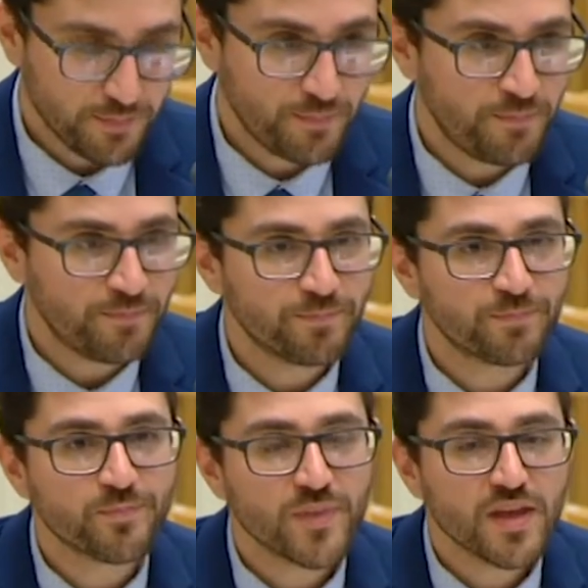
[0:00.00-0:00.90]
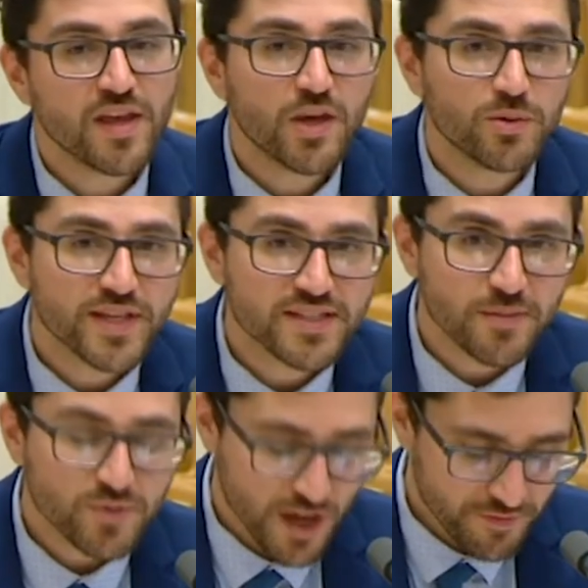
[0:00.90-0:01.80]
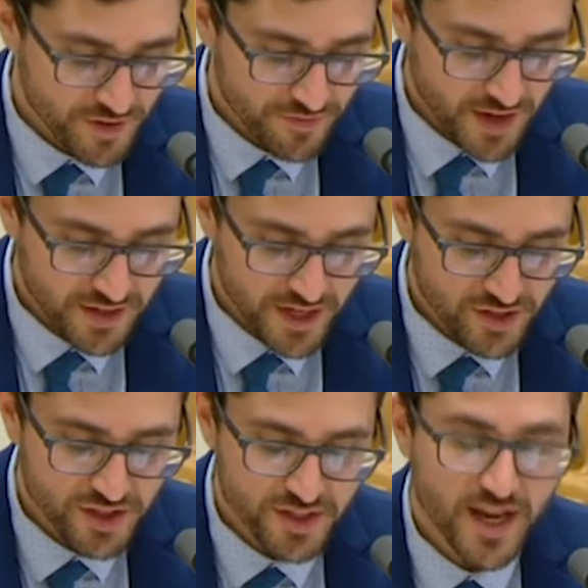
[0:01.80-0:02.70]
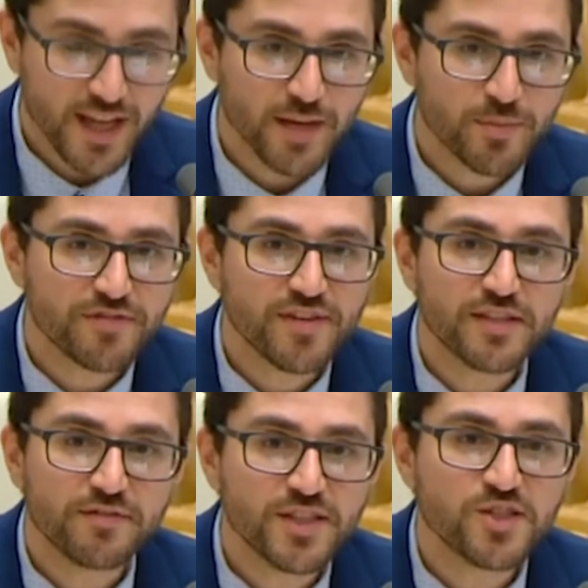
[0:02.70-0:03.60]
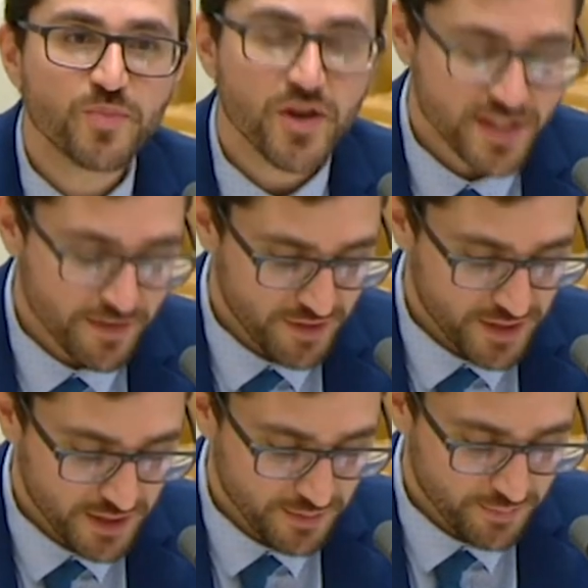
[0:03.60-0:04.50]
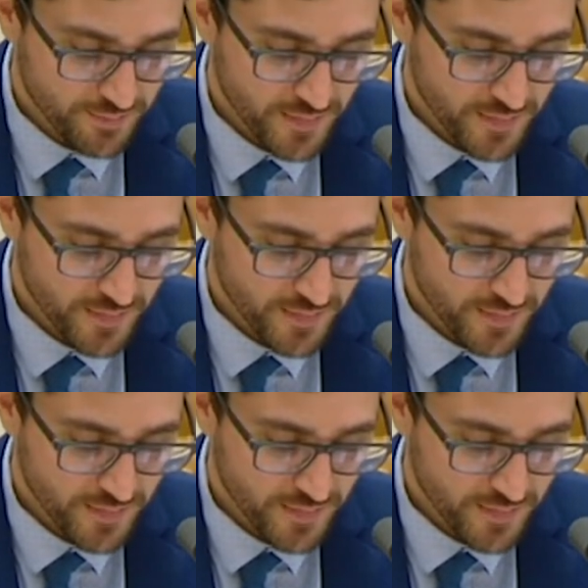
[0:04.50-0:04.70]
It will take some time for the foundation to scale up and effectively disperse that funding.